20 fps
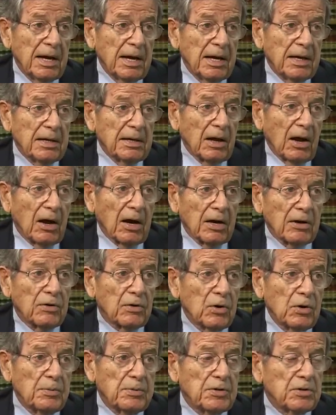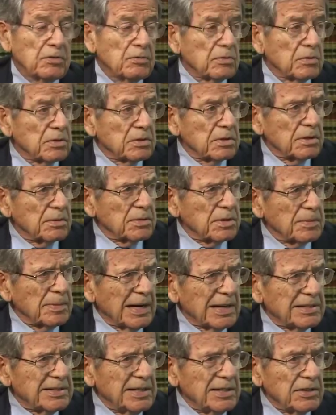and our groups, there was
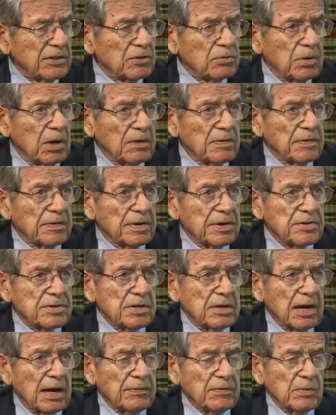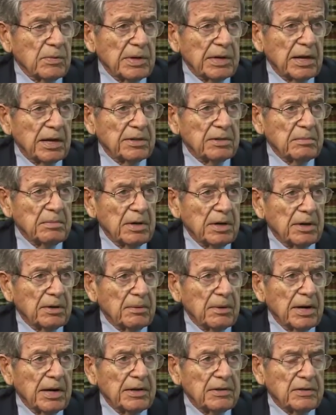about 10 or 12 of us, and after we got to
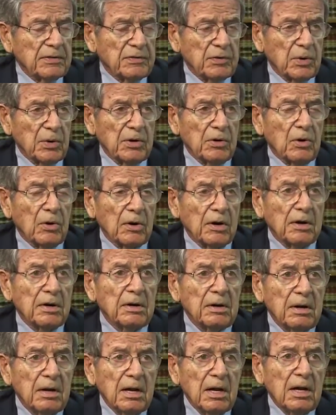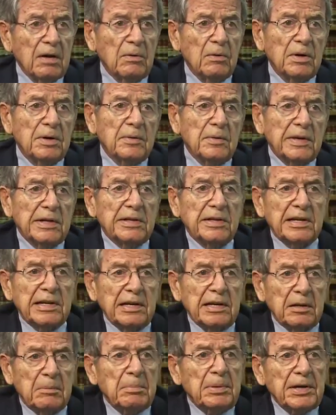Monterey to Fort Ord, we went to
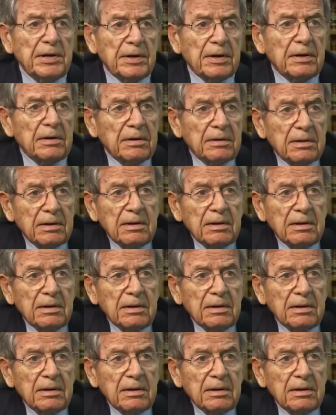get a beer,